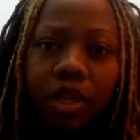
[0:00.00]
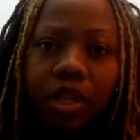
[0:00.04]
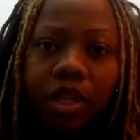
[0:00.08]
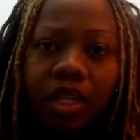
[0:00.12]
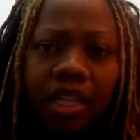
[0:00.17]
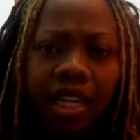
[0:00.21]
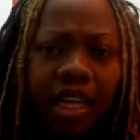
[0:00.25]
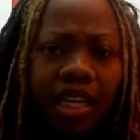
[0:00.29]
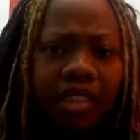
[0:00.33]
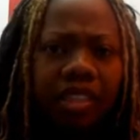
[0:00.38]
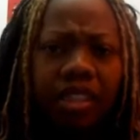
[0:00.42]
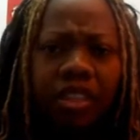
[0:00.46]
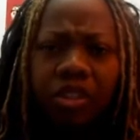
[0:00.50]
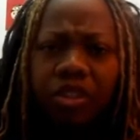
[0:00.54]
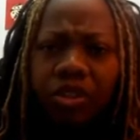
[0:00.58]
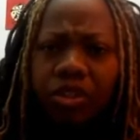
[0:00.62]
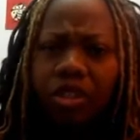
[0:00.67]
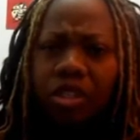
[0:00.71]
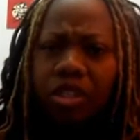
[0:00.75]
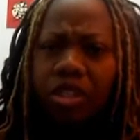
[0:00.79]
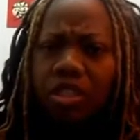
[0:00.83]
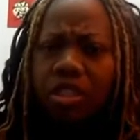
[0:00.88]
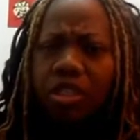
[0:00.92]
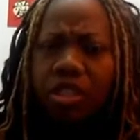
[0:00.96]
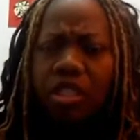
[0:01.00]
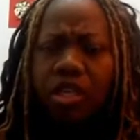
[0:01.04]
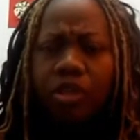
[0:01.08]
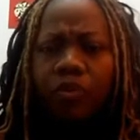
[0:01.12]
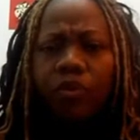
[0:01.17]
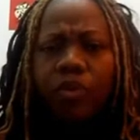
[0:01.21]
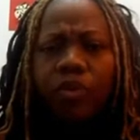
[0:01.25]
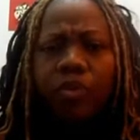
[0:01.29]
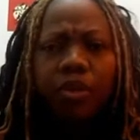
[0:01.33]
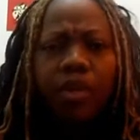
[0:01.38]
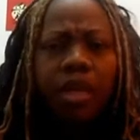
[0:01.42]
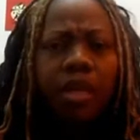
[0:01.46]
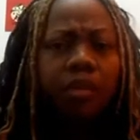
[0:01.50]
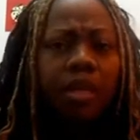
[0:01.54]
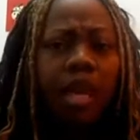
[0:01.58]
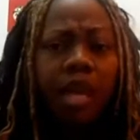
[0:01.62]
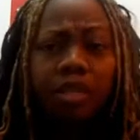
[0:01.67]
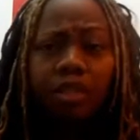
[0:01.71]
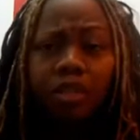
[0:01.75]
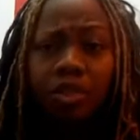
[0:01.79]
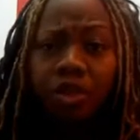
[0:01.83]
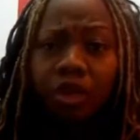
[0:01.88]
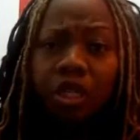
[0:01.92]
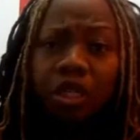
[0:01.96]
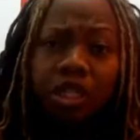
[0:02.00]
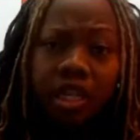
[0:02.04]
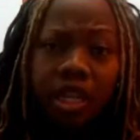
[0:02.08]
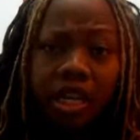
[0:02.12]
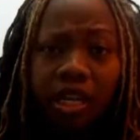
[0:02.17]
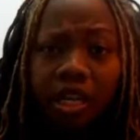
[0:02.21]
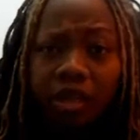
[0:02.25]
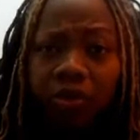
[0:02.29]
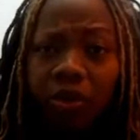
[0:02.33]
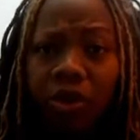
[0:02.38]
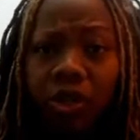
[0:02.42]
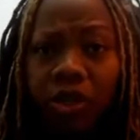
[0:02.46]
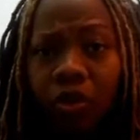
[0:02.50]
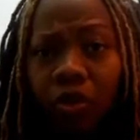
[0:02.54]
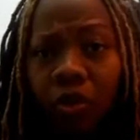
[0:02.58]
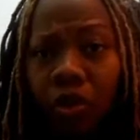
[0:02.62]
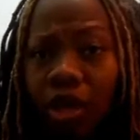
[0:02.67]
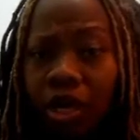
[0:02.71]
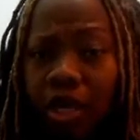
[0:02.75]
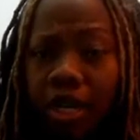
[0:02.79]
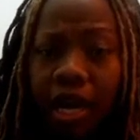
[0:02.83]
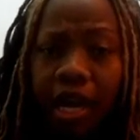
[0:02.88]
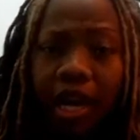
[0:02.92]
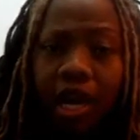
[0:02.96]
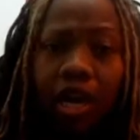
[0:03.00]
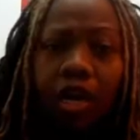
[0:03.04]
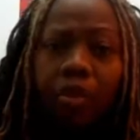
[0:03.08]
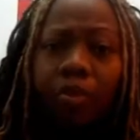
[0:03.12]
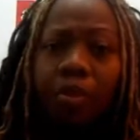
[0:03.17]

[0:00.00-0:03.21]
got the girls, and I'm like, Joy and Jaden, we're gonna work out.